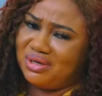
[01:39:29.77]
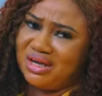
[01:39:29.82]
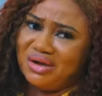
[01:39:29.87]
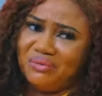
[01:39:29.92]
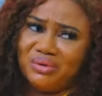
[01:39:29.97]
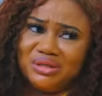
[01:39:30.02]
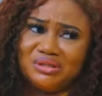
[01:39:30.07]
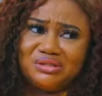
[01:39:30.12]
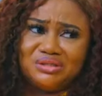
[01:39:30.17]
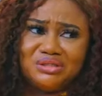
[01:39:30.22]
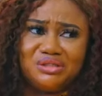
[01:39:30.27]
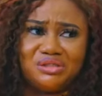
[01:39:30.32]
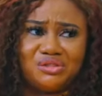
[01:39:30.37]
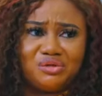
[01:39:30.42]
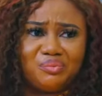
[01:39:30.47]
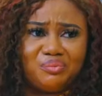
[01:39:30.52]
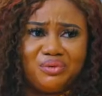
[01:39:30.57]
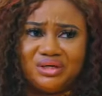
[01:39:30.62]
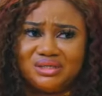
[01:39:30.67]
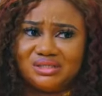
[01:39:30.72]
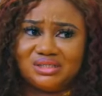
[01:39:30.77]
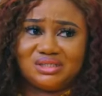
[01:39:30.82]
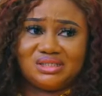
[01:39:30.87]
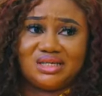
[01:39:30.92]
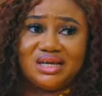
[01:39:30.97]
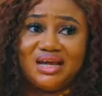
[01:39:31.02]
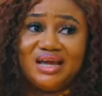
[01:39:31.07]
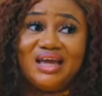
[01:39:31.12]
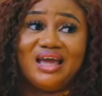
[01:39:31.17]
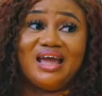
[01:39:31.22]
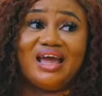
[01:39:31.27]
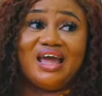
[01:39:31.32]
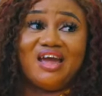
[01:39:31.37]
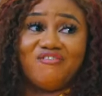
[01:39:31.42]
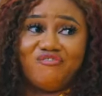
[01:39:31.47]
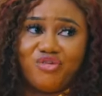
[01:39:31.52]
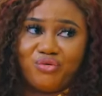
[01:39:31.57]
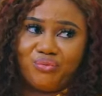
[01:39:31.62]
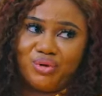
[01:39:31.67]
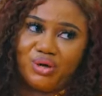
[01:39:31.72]
when I went to the shop yesterday,
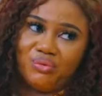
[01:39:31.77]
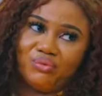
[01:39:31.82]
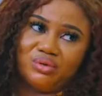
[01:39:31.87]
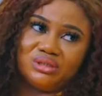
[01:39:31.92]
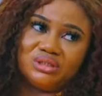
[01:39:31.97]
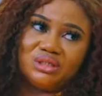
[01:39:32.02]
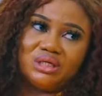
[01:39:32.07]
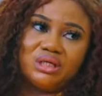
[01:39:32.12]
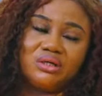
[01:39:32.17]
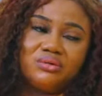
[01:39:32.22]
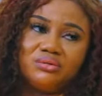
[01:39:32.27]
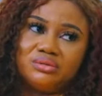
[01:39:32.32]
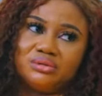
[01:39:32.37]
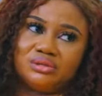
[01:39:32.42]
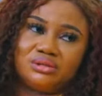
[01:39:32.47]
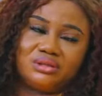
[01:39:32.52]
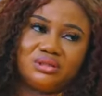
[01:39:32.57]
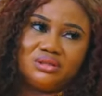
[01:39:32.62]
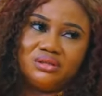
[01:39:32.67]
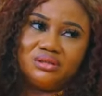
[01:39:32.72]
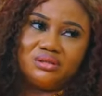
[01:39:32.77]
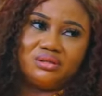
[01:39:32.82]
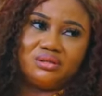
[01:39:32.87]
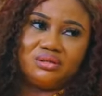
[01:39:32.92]
everywhere was closed.